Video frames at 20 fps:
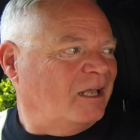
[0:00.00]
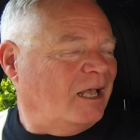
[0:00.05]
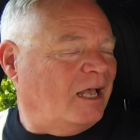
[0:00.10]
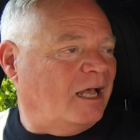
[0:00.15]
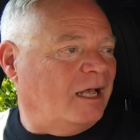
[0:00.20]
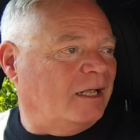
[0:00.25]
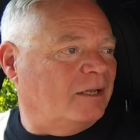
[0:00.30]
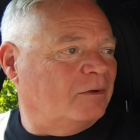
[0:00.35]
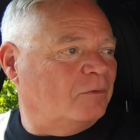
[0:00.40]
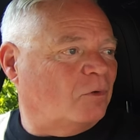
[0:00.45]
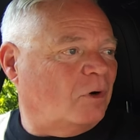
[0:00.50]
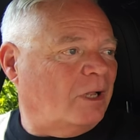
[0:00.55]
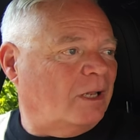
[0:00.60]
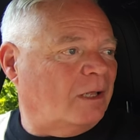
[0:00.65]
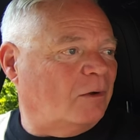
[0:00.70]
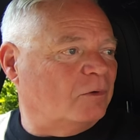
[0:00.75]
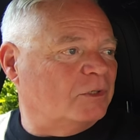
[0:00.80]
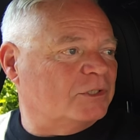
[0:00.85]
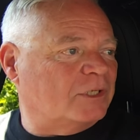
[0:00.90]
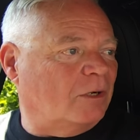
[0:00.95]
And while
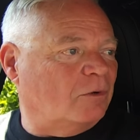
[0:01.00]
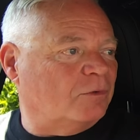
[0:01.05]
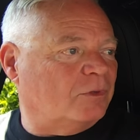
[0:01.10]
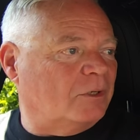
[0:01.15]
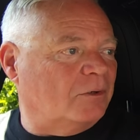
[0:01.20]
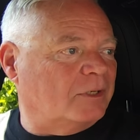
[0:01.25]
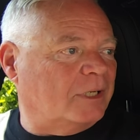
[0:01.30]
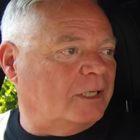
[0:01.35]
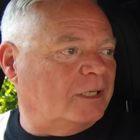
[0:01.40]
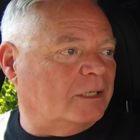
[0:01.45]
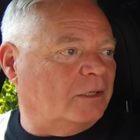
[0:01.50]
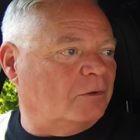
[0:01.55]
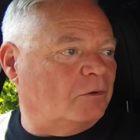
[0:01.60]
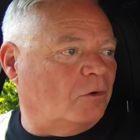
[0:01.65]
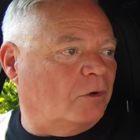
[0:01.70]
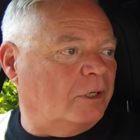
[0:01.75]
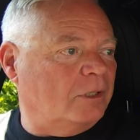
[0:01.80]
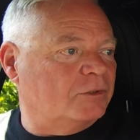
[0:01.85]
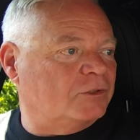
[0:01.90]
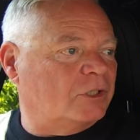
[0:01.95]
I was out there getting an
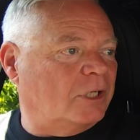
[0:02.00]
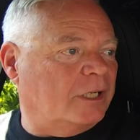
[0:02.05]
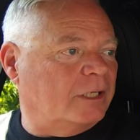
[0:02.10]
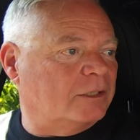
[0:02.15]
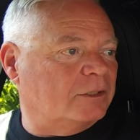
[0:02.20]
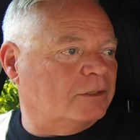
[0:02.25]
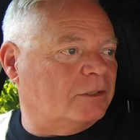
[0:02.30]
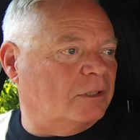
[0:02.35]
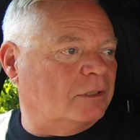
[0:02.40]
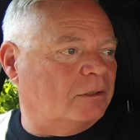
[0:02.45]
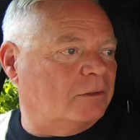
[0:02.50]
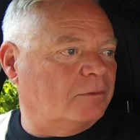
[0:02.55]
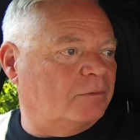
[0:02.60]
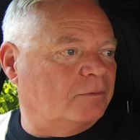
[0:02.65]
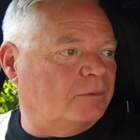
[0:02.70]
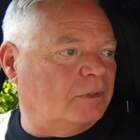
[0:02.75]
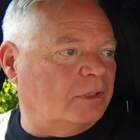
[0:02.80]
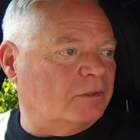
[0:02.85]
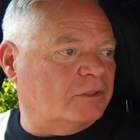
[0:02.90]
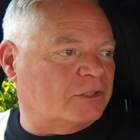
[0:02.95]
oil change, the
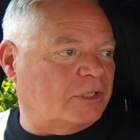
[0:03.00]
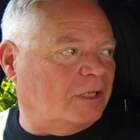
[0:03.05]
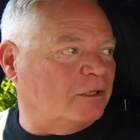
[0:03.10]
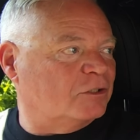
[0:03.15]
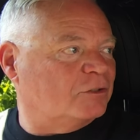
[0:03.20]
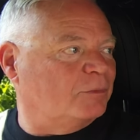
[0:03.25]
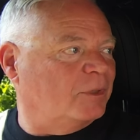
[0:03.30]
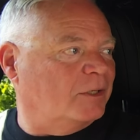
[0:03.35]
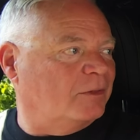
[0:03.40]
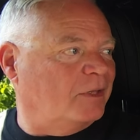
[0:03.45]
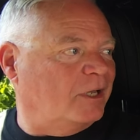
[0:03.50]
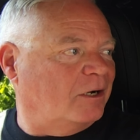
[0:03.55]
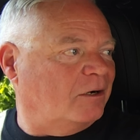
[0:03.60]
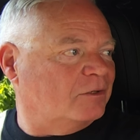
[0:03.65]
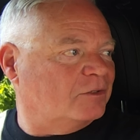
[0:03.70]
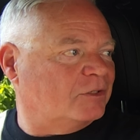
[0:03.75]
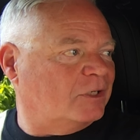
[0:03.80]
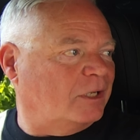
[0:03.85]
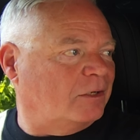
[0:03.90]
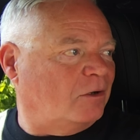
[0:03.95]
salesman
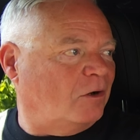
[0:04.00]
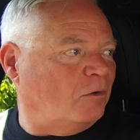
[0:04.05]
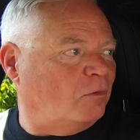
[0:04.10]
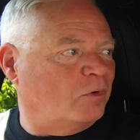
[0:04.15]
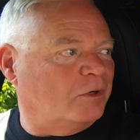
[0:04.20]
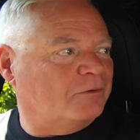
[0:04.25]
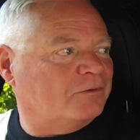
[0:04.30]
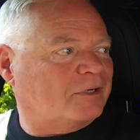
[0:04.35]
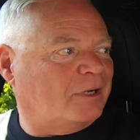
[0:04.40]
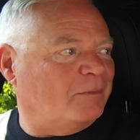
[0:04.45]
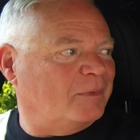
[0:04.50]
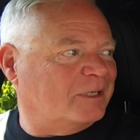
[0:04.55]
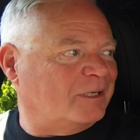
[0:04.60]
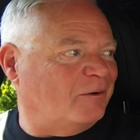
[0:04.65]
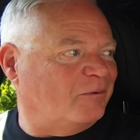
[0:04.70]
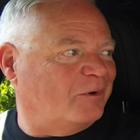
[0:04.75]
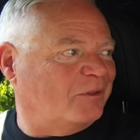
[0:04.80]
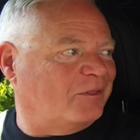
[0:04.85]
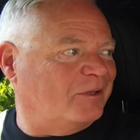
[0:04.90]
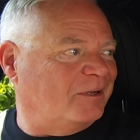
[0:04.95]
there said, oh, we're coming
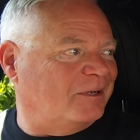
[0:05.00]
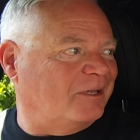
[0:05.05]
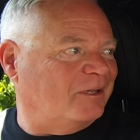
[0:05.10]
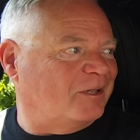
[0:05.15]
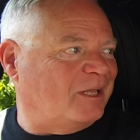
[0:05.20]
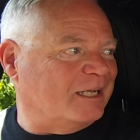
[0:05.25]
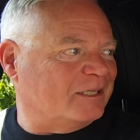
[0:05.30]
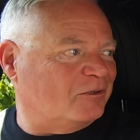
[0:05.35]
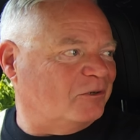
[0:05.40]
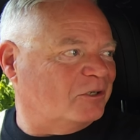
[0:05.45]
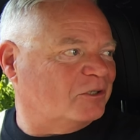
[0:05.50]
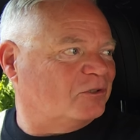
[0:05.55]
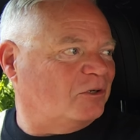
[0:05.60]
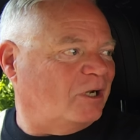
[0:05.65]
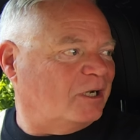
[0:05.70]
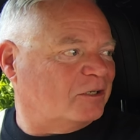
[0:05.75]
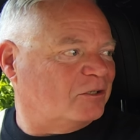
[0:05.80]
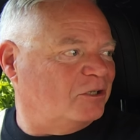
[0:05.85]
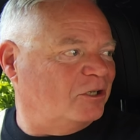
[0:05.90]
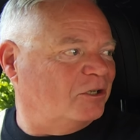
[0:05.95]
out with an electric
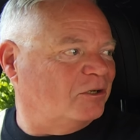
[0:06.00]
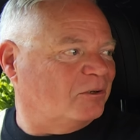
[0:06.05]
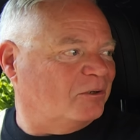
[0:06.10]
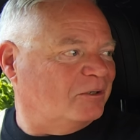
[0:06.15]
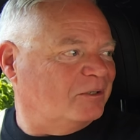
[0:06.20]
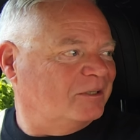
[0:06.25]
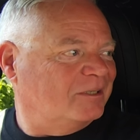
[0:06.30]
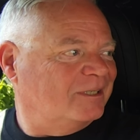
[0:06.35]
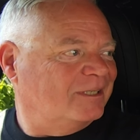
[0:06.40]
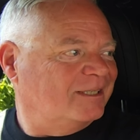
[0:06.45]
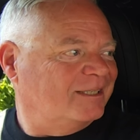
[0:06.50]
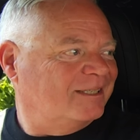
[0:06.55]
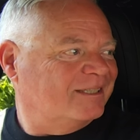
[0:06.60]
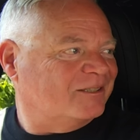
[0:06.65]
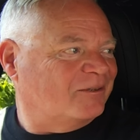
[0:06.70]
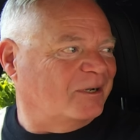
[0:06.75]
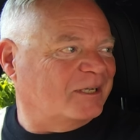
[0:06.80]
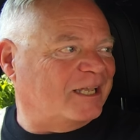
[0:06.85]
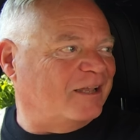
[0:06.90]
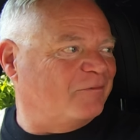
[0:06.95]
truck too.
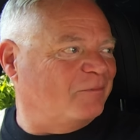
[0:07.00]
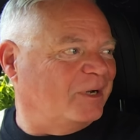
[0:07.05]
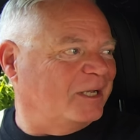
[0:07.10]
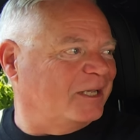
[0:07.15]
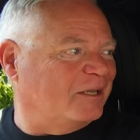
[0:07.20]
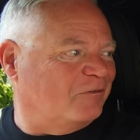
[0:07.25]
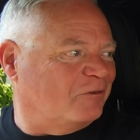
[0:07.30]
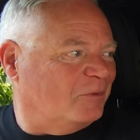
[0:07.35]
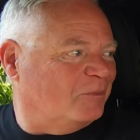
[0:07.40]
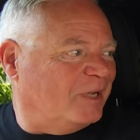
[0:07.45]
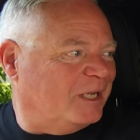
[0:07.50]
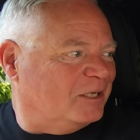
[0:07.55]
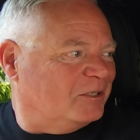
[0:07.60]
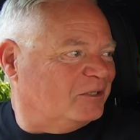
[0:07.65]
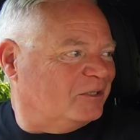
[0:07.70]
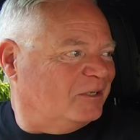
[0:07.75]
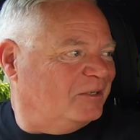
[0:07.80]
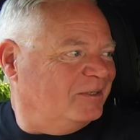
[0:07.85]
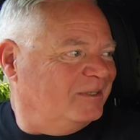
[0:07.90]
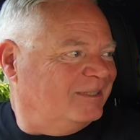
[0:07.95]
So I gave my
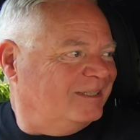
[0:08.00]
information.